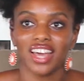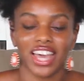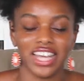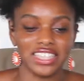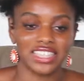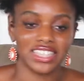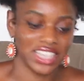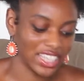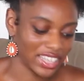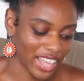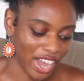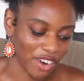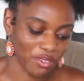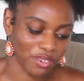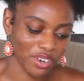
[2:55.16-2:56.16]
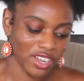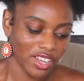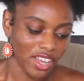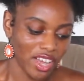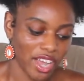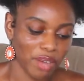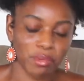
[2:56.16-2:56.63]
and seeing that
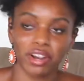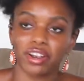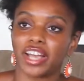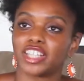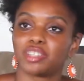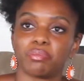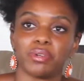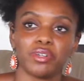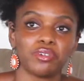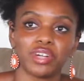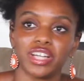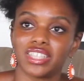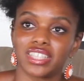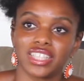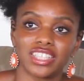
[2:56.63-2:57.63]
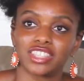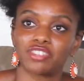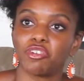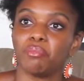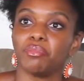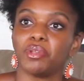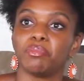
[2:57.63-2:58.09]
America has been
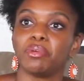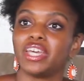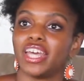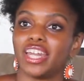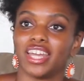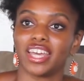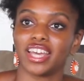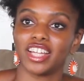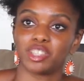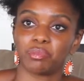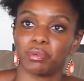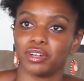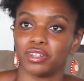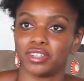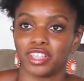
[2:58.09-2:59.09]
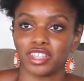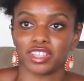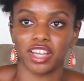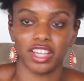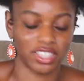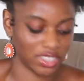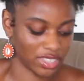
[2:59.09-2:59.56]
racist from the beginning. It's built
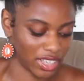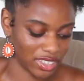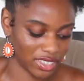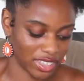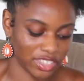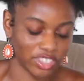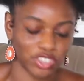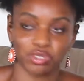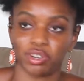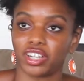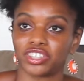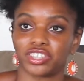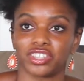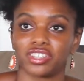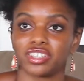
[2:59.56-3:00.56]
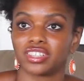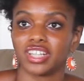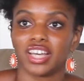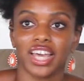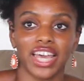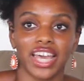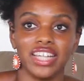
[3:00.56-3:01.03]
its structures
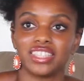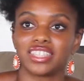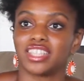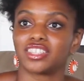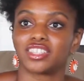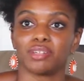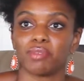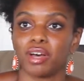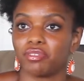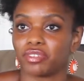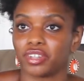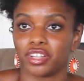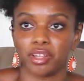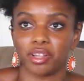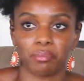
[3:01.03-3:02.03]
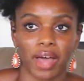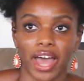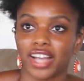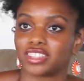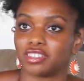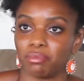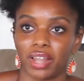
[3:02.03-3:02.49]
and system off of the
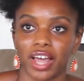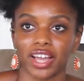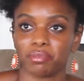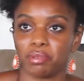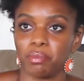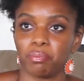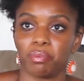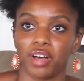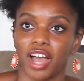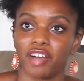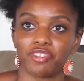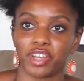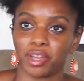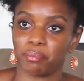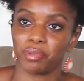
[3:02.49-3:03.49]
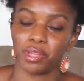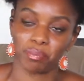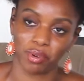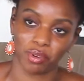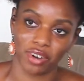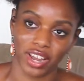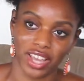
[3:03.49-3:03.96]
backs of Black people, African
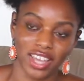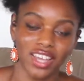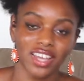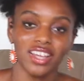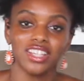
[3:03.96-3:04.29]
people, right?